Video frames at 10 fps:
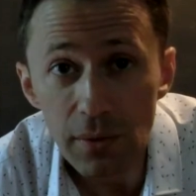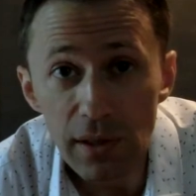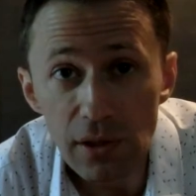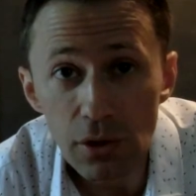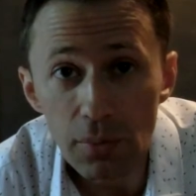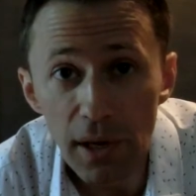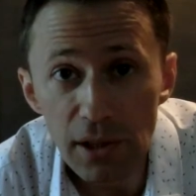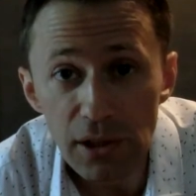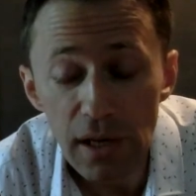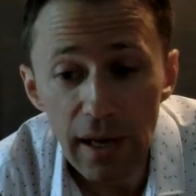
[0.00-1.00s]
it too
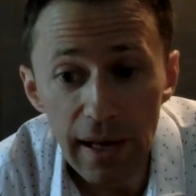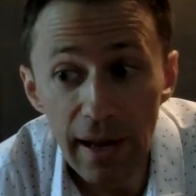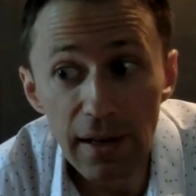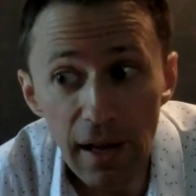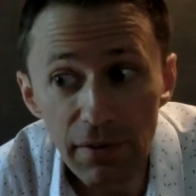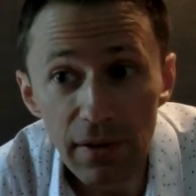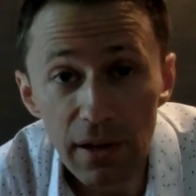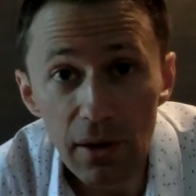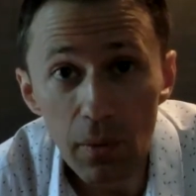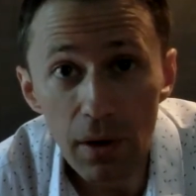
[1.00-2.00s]
much, and I definitely
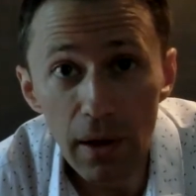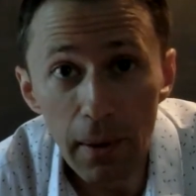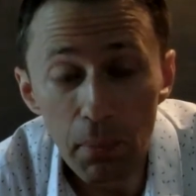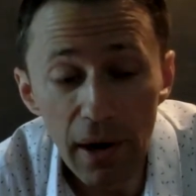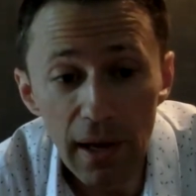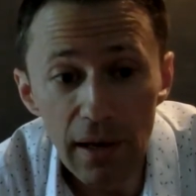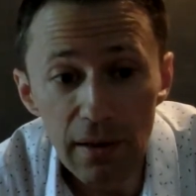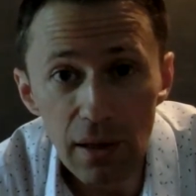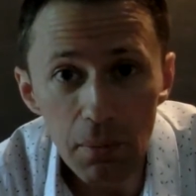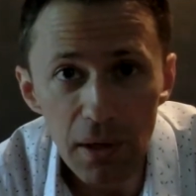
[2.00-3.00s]
didn't want to like break
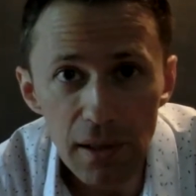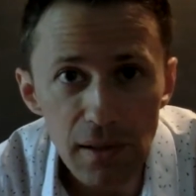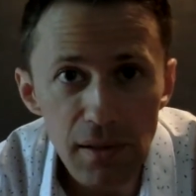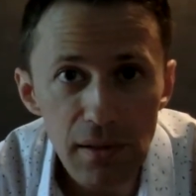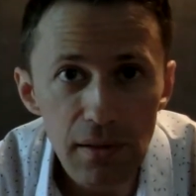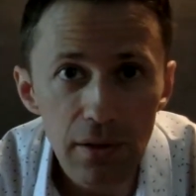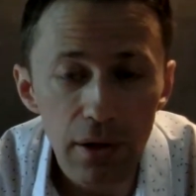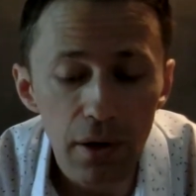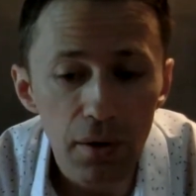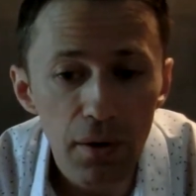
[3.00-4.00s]
anything, because, you
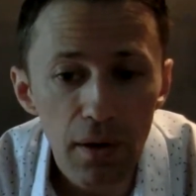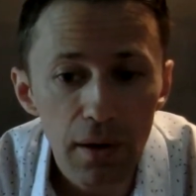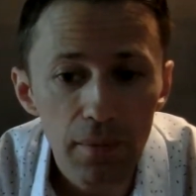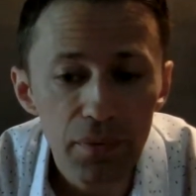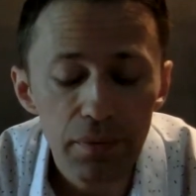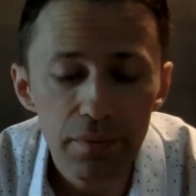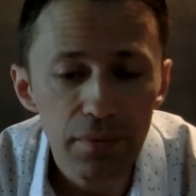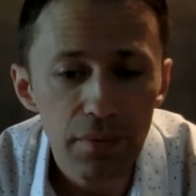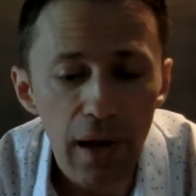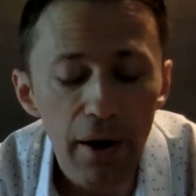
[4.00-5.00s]
know,
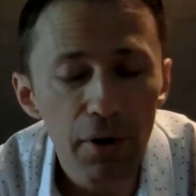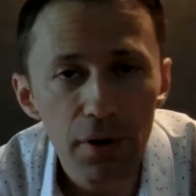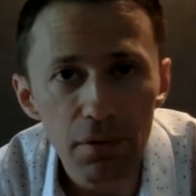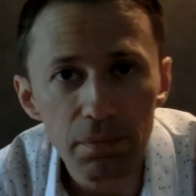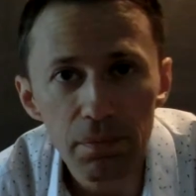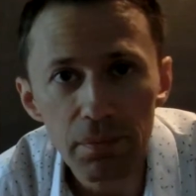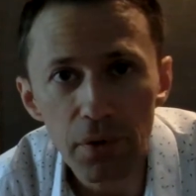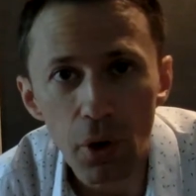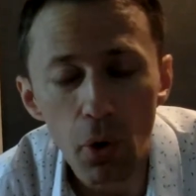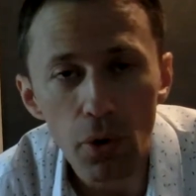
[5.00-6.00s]
I heard of,
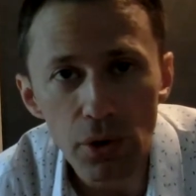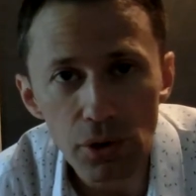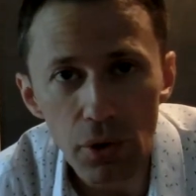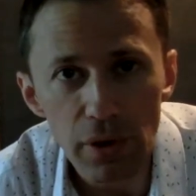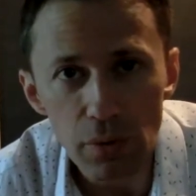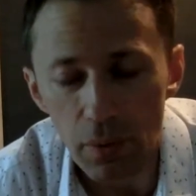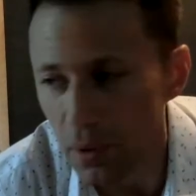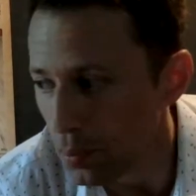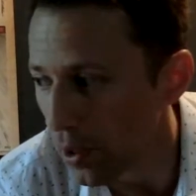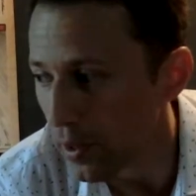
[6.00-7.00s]
you know, horror stories where
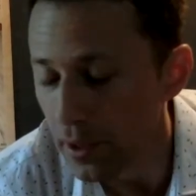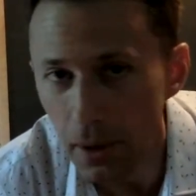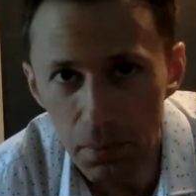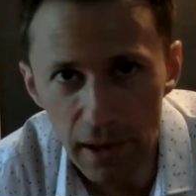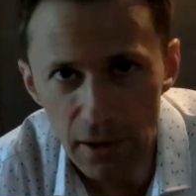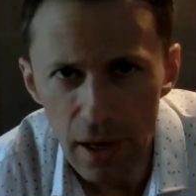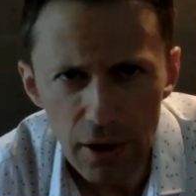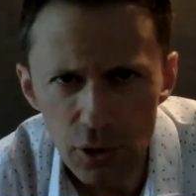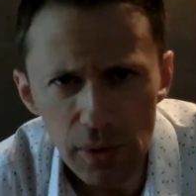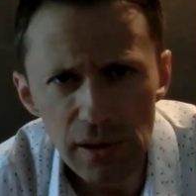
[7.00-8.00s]
people ended up like
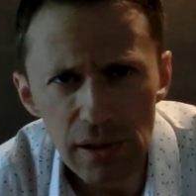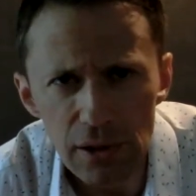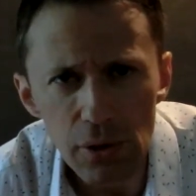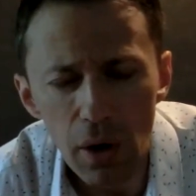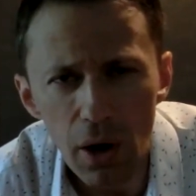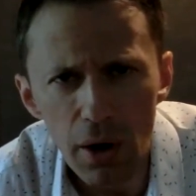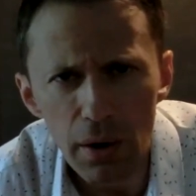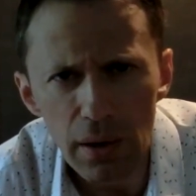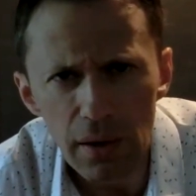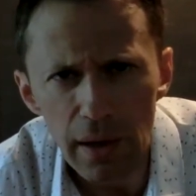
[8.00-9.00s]
twisting too
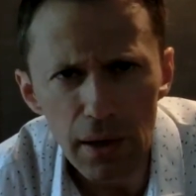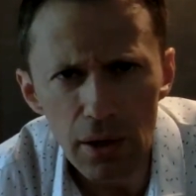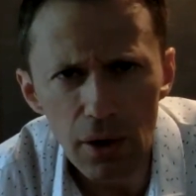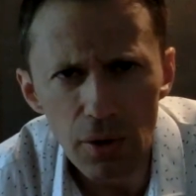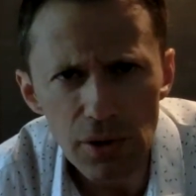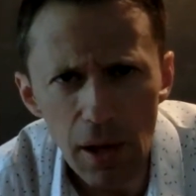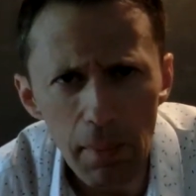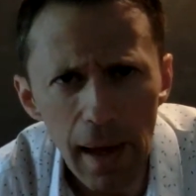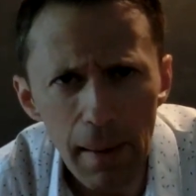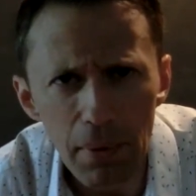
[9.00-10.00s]
hard and like, you know, something
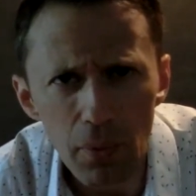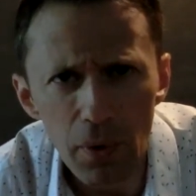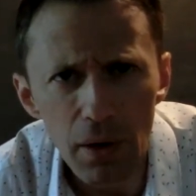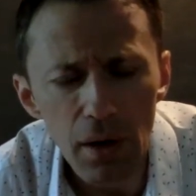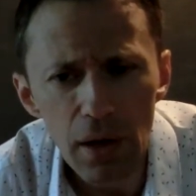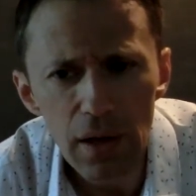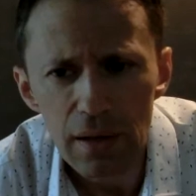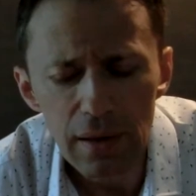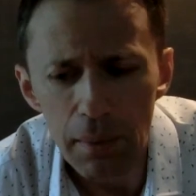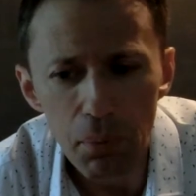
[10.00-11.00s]
happened where
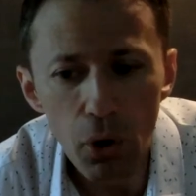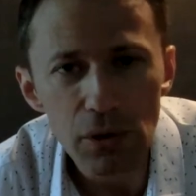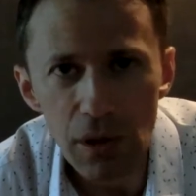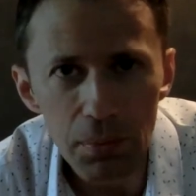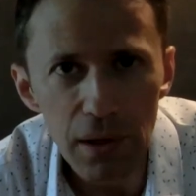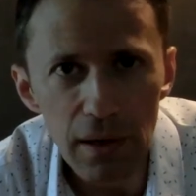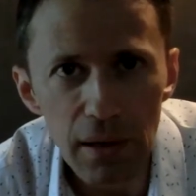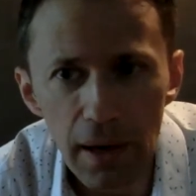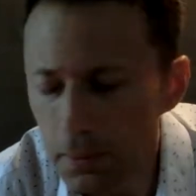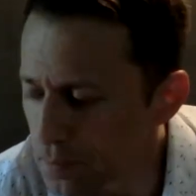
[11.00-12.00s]
they broke something in
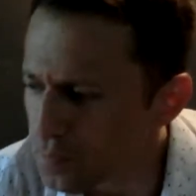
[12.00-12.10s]
there.